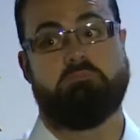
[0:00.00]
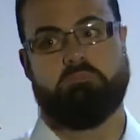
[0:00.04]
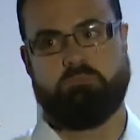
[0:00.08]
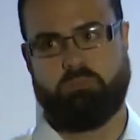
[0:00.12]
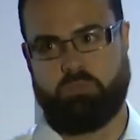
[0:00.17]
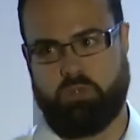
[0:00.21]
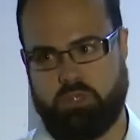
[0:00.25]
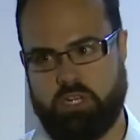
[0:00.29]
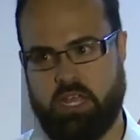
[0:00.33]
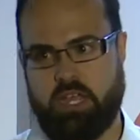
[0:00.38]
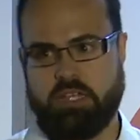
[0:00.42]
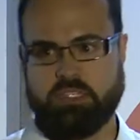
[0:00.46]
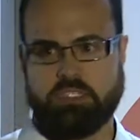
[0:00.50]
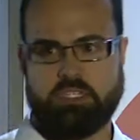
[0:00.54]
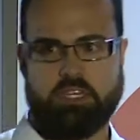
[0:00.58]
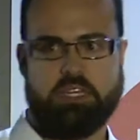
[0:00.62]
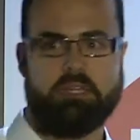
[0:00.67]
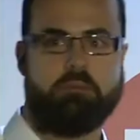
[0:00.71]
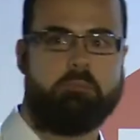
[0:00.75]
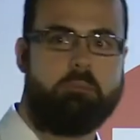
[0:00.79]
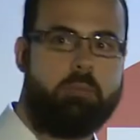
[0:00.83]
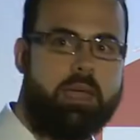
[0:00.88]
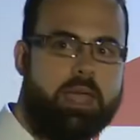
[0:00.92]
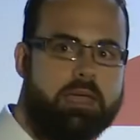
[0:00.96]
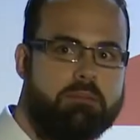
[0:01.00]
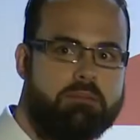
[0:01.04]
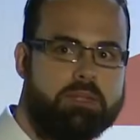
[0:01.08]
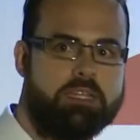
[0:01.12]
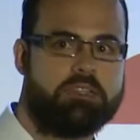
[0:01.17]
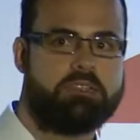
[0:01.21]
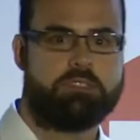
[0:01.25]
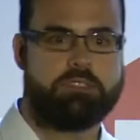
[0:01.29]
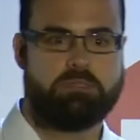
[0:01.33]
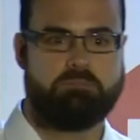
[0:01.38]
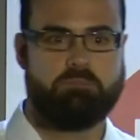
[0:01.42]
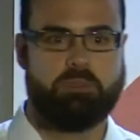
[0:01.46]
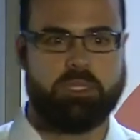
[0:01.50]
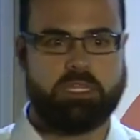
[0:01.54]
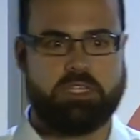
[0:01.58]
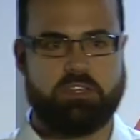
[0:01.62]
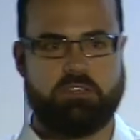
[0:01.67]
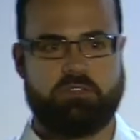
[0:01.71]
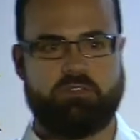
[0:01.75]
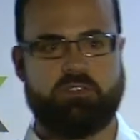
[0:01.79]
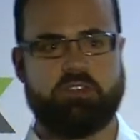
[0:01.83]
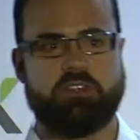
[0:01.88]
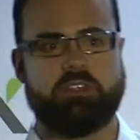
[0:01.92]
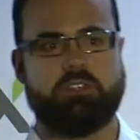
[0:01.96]
potentially maybe a bit
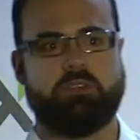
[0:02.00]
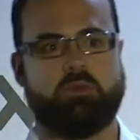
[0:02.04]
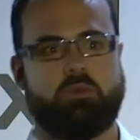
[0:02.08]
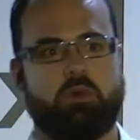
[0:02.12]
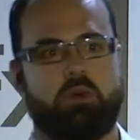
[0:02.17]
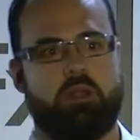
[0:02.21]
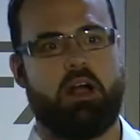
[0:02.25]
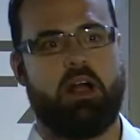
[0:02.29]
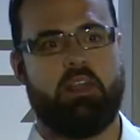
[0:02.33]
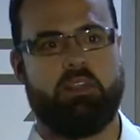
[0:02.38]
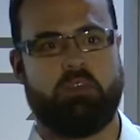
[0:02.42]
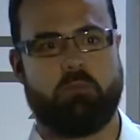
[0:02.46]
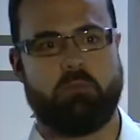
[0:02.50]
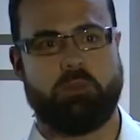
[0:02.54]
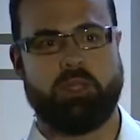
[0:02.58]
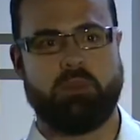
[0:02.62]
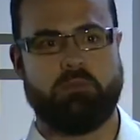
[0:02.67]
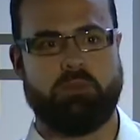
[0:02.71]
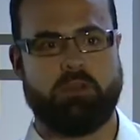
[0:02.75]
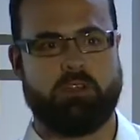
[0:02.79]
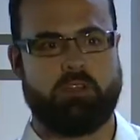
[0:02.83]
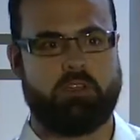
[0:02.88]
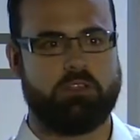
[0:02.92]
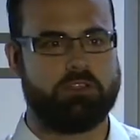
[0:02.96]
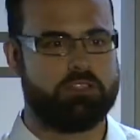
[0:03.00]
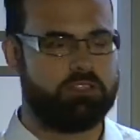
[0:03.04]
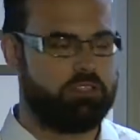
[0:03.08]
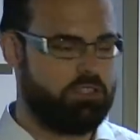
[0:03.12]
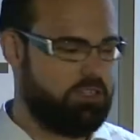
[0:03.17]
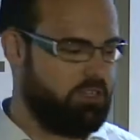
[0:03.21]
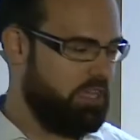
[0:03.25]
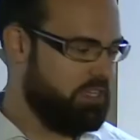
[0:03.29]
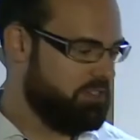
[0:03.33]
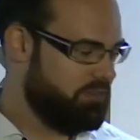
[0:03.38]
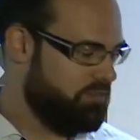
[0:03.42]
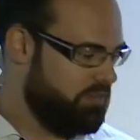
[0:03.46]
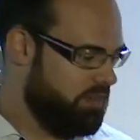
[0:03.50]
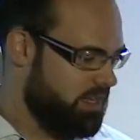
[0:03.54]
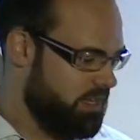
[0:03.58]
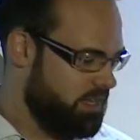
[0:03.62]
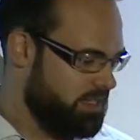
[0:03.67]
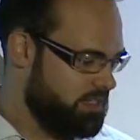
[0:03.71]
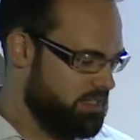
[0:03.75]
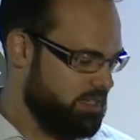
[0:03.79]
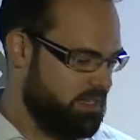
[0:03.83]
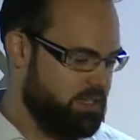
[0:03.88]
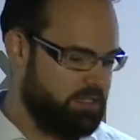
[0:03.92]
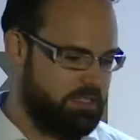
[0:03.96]
different to what other people consider as
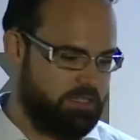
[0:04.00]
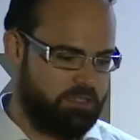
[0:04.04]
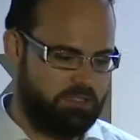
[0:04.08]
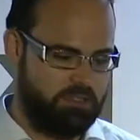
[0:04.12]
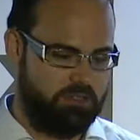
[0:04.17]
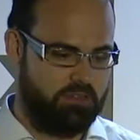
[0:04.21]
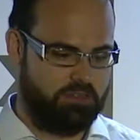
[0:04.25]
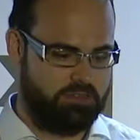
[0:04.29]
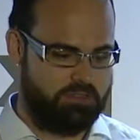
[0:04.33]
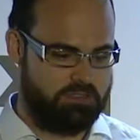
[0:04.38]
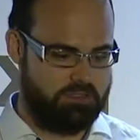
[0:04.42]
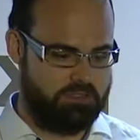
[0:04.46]
flight data, so